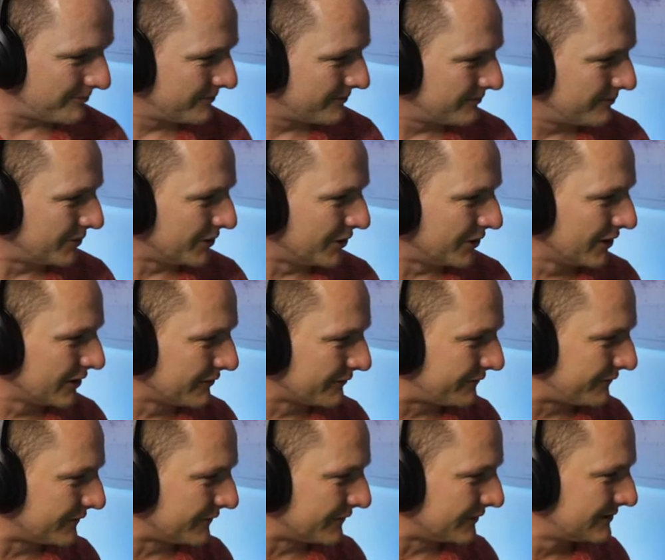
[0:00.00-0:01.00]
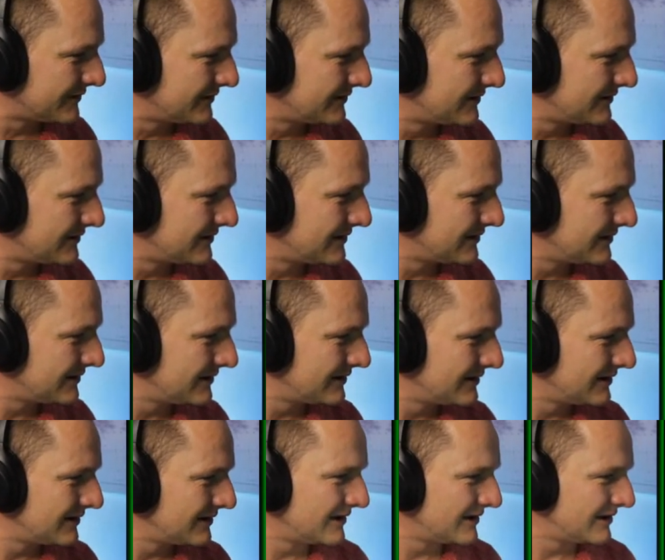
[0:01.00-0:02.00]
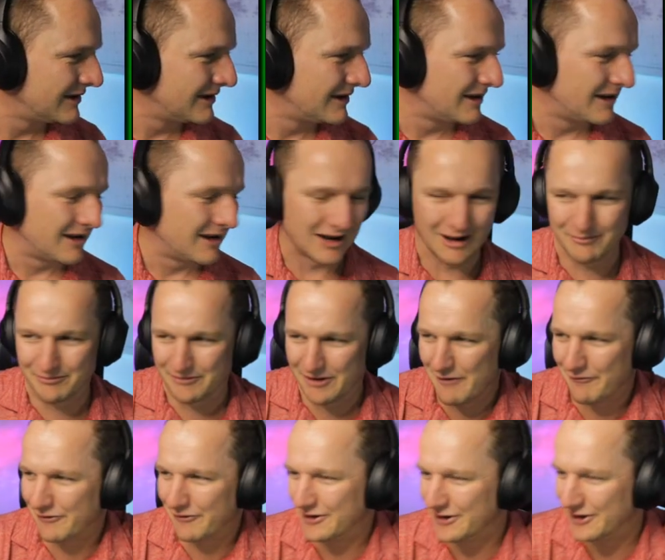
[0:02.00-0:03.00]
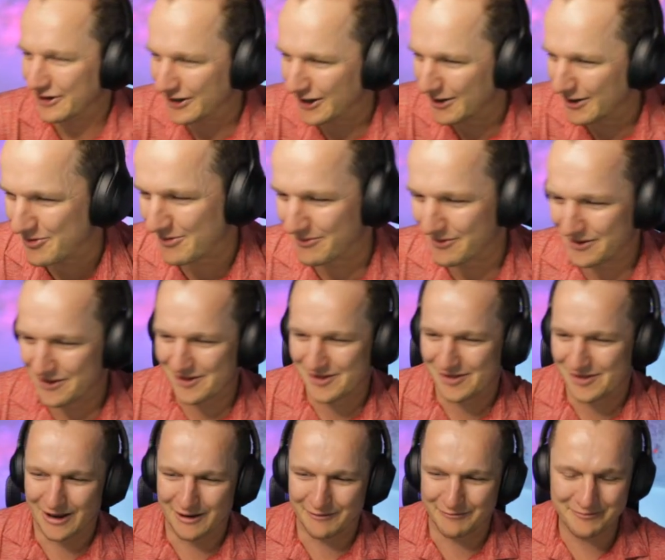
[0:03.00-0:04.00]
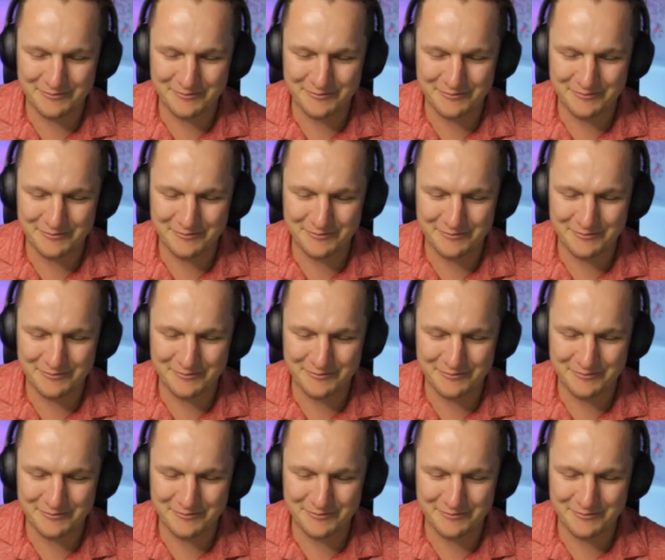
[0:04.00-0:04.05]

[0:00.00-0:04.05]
Beautiful. I'm definitely going to clip some of this stuff.